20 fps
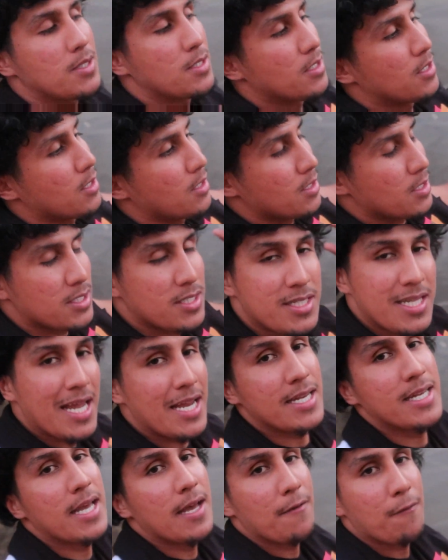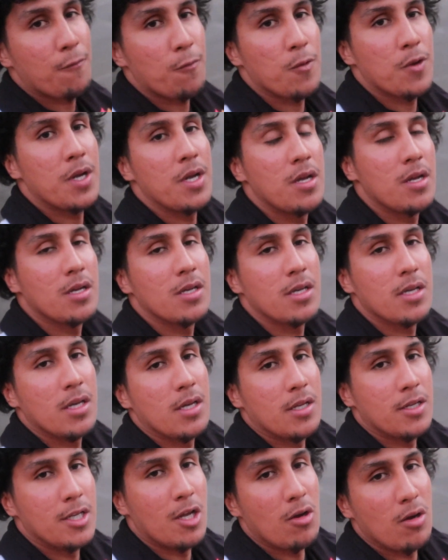me? Stay debt free
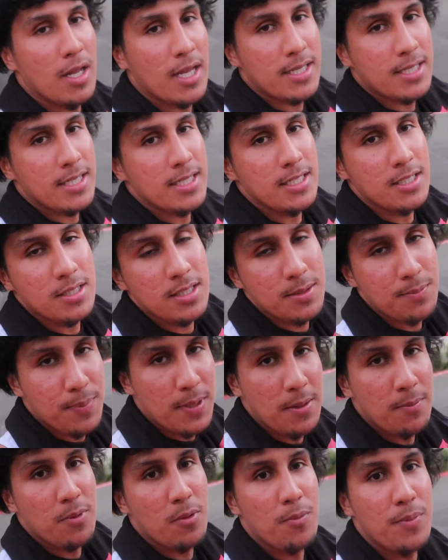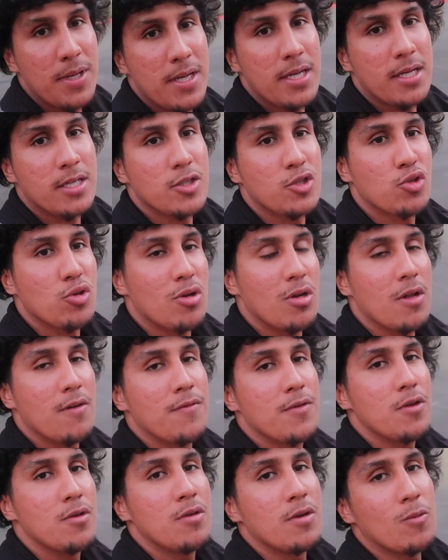don't let these people be in control
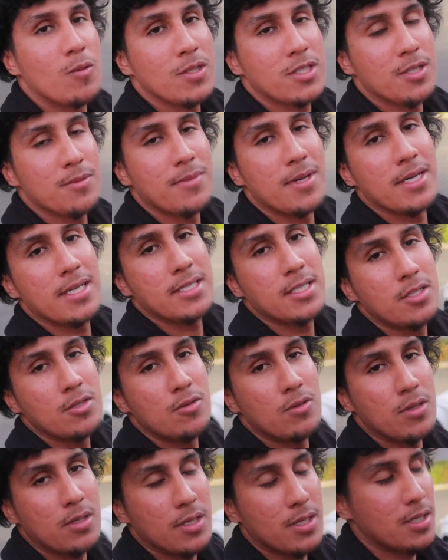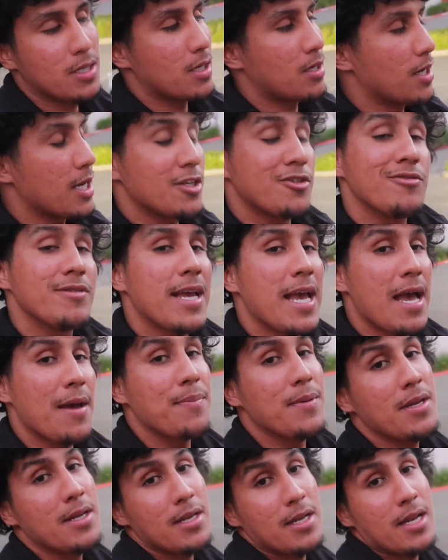of you and what your money's doing. You know, unless you're
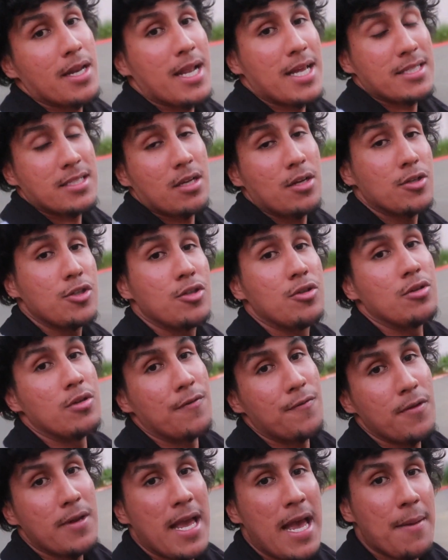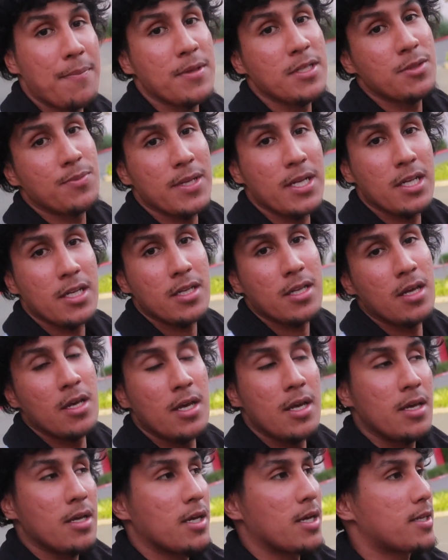happy, then that's on you. If you're happy spending
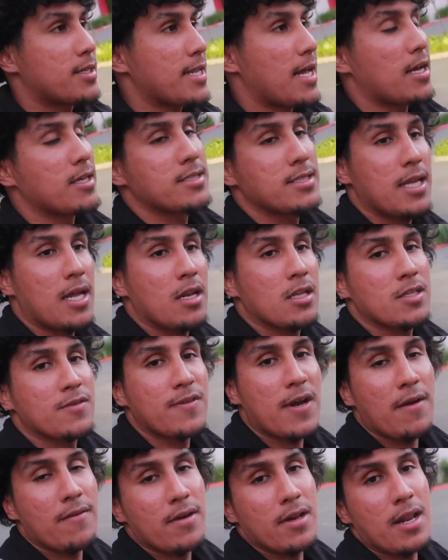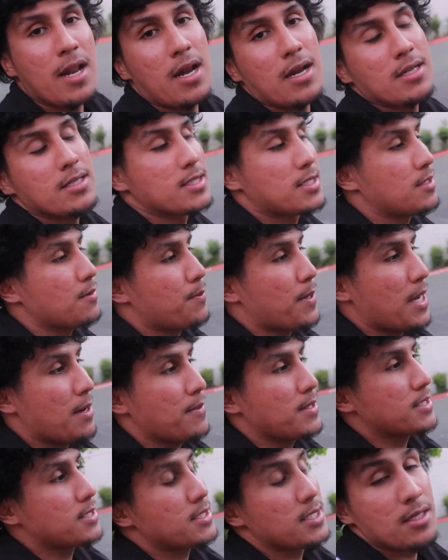a thousand dollars, five hundred dollars
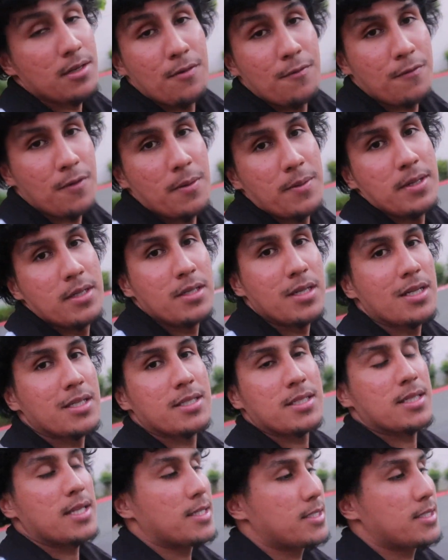payments, then you feel me, that's